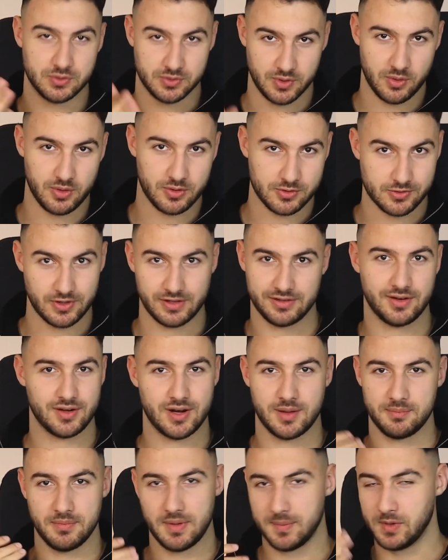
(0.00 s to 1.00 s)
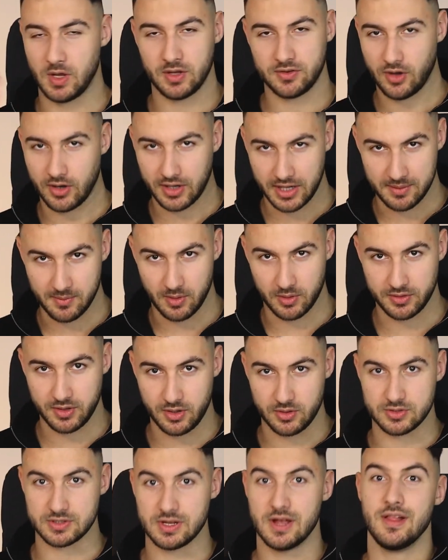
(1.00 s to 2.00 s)
You know those criteria, I'm not talking about
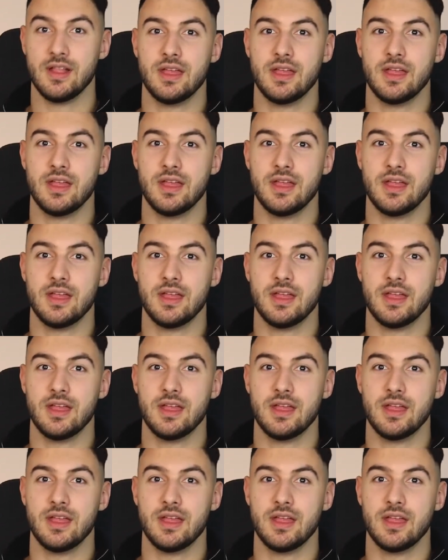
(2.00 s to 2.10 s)
those.